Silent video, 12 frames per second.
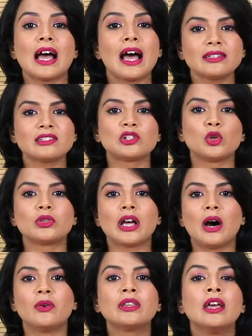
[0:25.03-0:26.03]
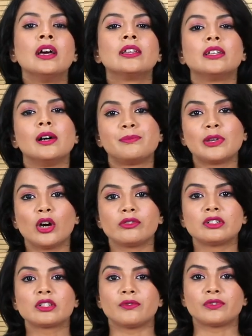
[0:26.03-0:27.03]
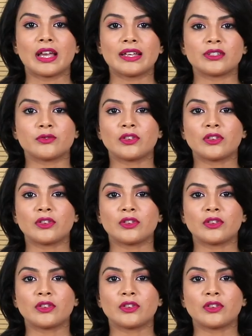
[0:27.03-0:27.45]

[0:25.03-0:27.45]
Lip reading: and slow down the appearance of signs of